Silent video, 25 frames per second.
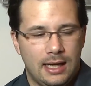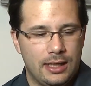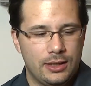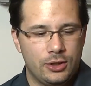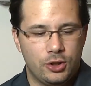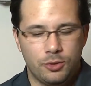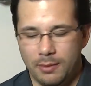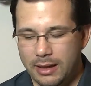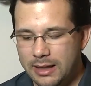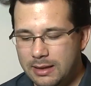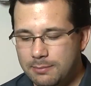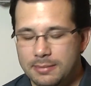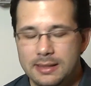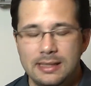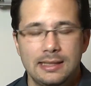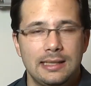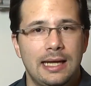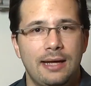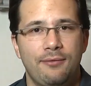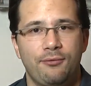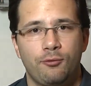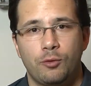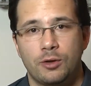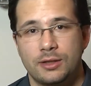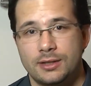You might be
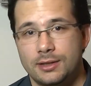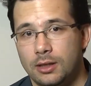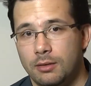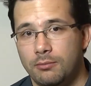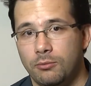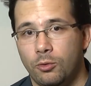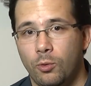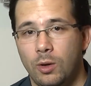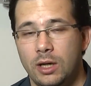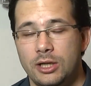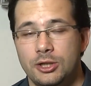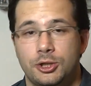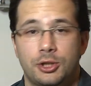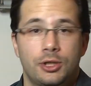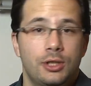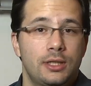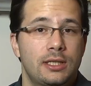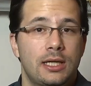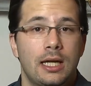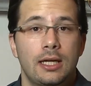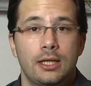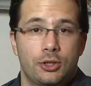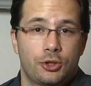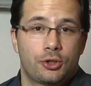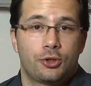left with some
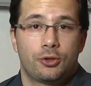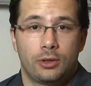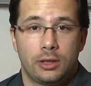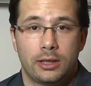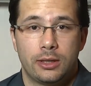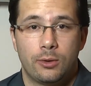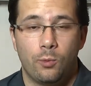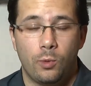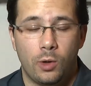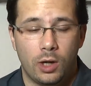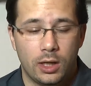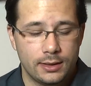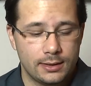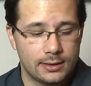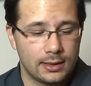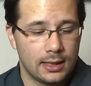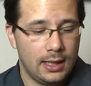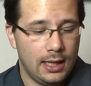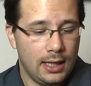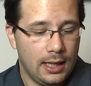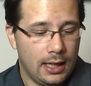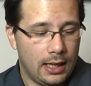questions, I surely was.